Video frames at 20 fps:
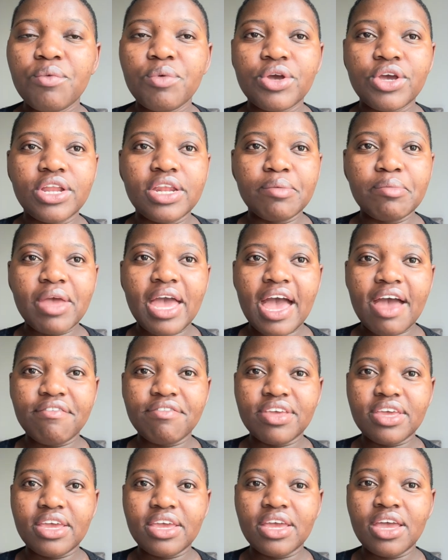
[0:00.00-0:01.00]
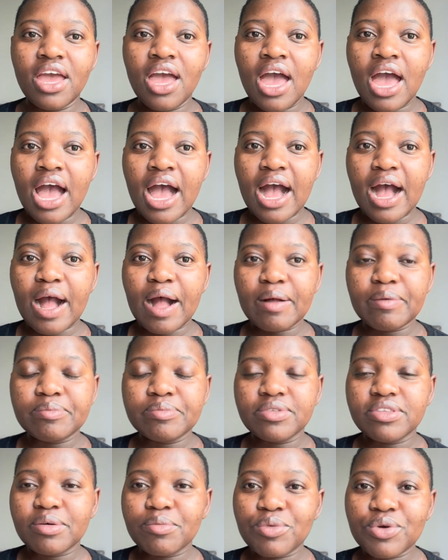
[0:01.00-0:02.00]
We're going to be having
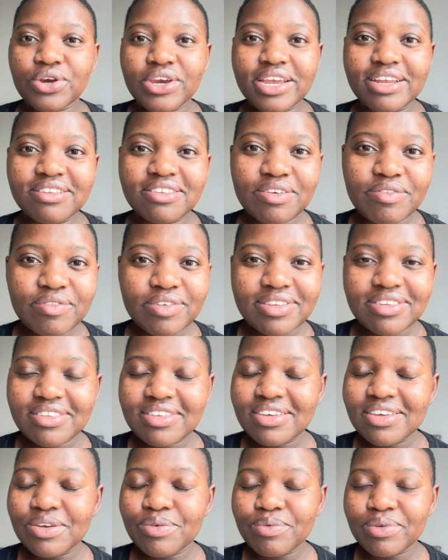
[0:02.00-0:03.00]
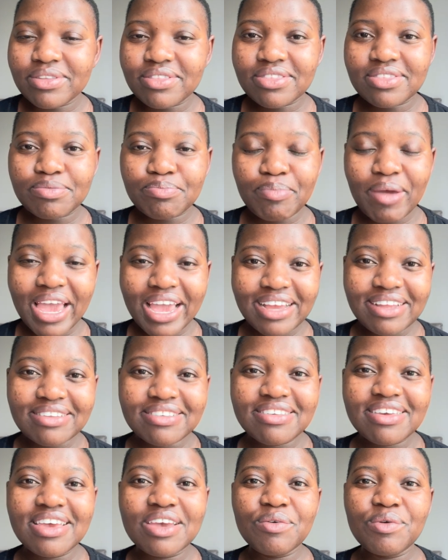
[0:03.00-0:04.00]
some creativity with
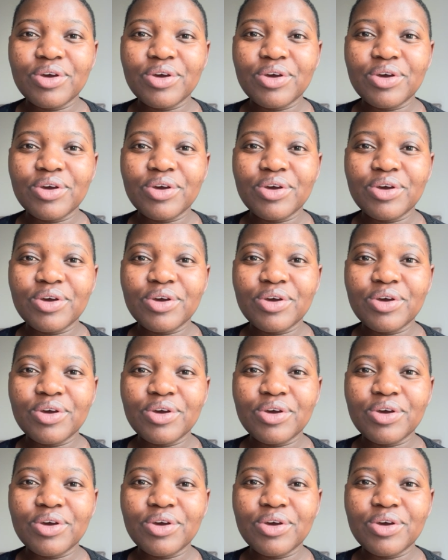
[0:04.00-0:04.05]
painting.